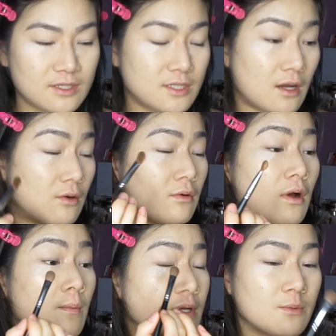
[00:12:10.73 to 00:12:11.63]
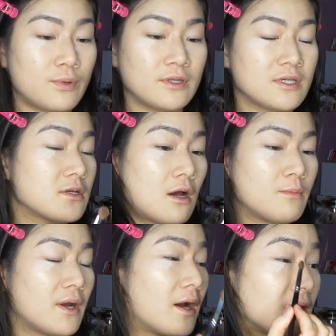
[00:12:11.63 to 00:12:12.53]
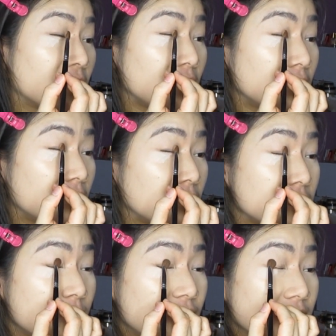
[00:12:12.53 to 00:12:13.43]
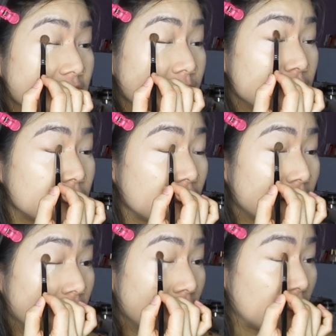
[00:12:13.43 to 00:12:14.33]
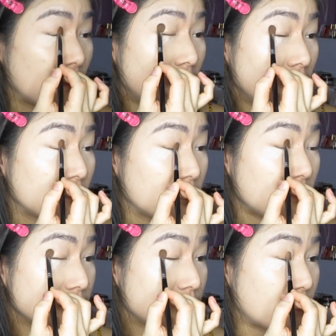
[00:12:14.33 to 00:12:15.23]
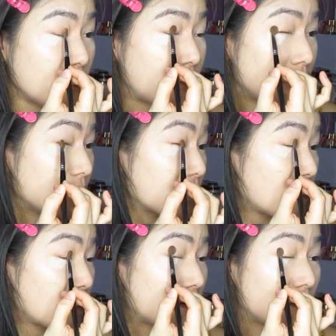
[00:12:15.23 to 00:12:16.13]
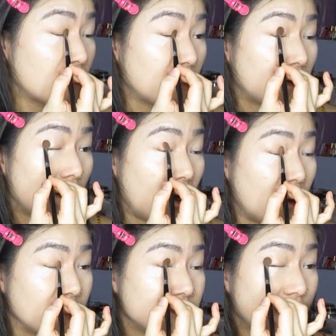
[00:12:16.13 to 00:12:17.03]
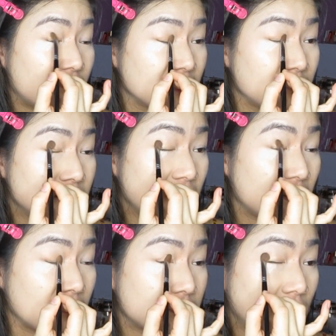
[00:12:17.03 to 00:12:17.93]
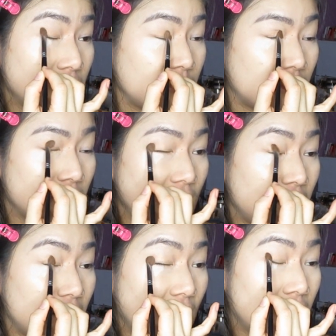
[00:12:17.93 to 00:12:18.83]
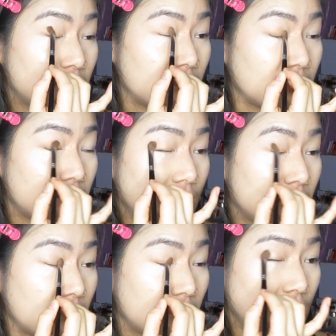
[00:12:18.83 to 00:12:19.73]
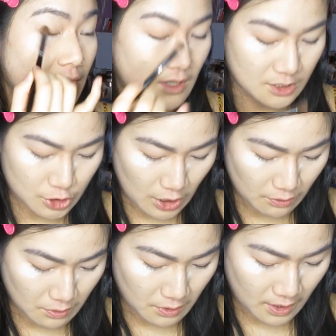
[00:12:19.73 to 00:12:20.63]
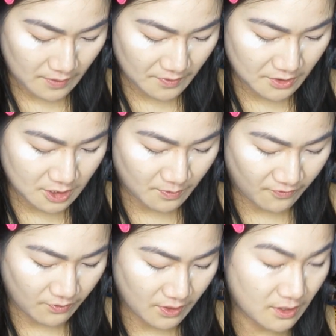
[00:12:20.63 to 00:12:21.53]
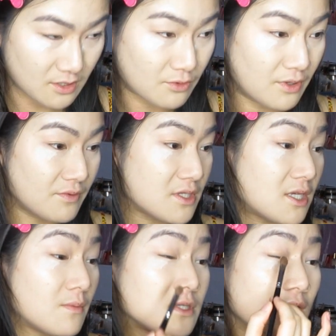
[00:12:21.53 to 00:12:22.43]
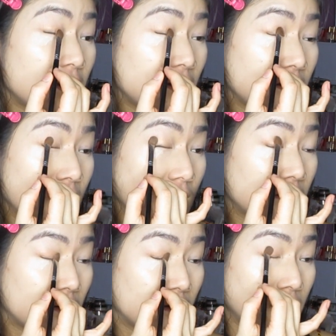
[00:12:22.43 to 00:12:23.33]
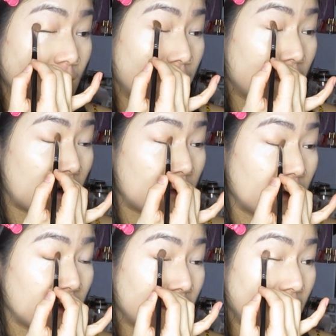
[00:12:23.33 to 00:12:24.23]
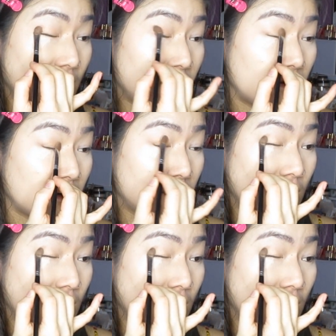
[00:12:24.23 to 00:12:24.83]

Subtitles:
So I'm going to put this on my eyelid. This is my first time using, oh, it's pretty pigmented. This is my first time using Tony Moly in general. I never used it before. So going with the same shade, put it on my lid.